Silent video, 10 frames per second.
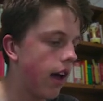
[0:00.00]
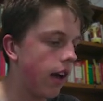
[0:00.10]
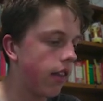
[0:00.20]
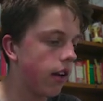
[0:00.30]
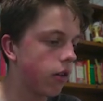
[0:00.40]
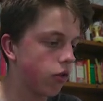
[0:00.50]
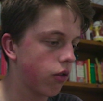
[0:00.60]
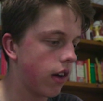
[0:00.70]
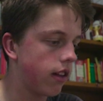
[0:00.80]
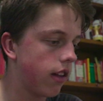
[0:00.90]
and then
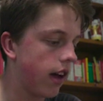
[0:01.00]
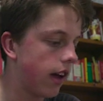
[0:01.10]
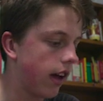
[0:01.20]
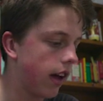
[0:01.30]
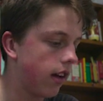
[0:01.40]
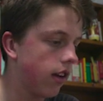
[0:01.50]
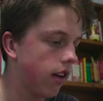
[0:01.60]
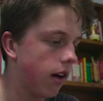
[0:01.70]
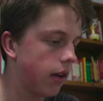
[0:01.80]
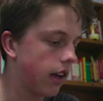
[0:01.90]
render that out,
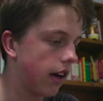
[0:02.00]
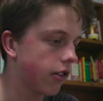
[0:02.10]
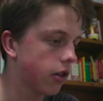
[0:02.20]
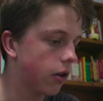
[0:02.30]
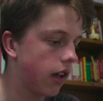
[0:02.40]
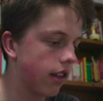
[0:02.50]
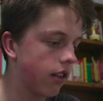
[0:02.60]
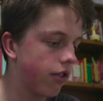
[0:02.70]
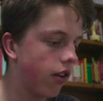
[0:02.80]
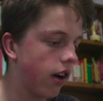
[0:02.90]
and we can have a look at
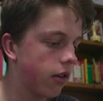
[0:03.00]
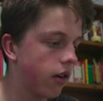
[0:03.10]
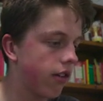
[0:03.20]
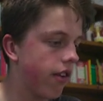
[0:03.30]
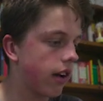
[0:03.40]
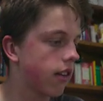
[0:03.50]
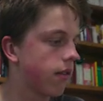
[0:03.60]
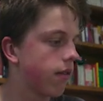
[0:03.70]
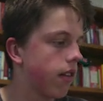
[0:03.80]
the final effect.